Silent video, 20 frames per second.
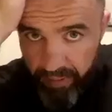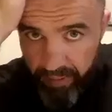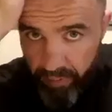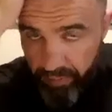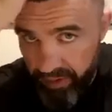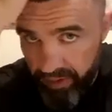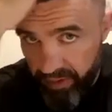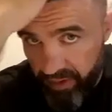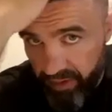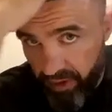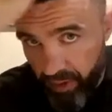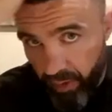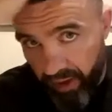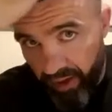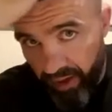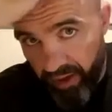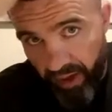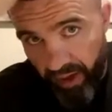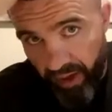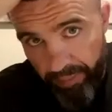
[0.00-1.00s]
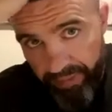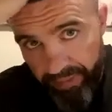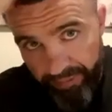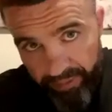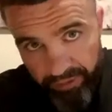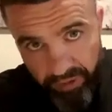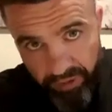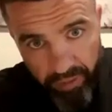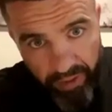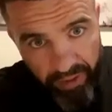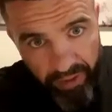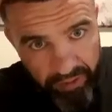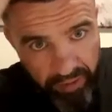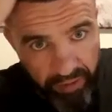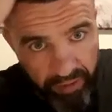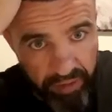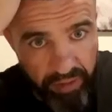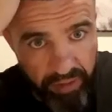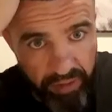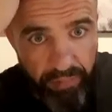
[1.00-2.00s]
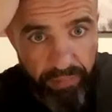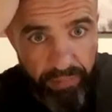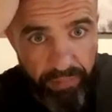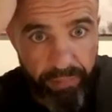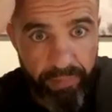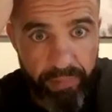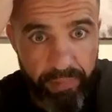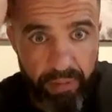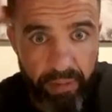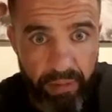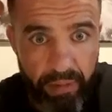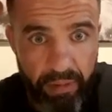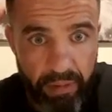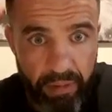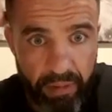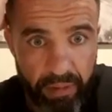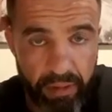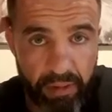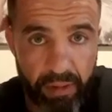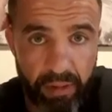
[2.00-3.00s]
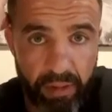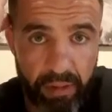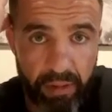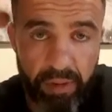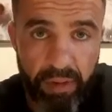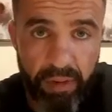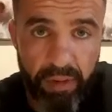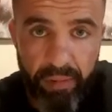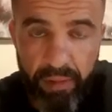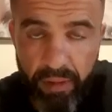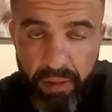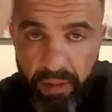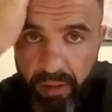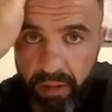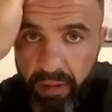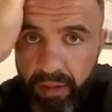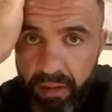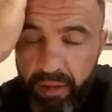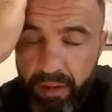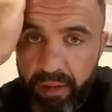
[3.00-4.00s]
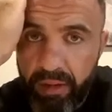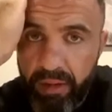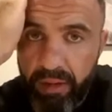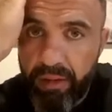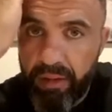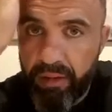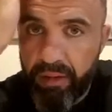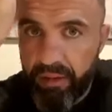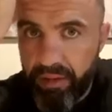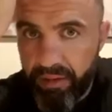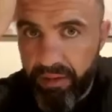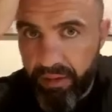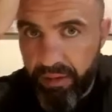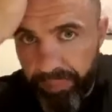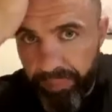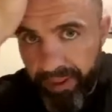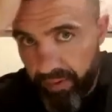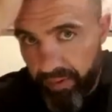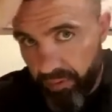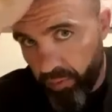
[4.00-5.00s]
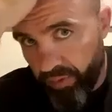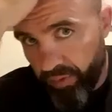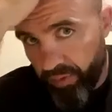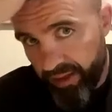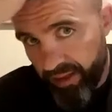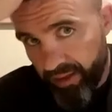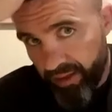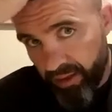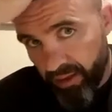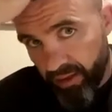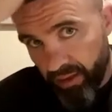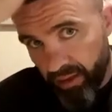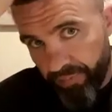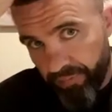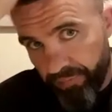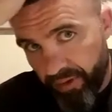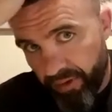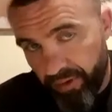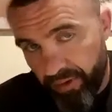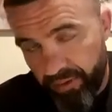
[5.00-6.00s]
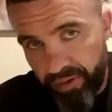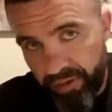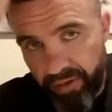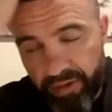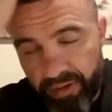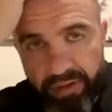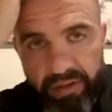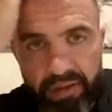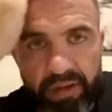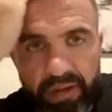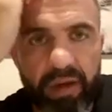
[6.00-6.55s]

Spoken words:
win, you know what? I'm going to give you two answers. So the best win as far as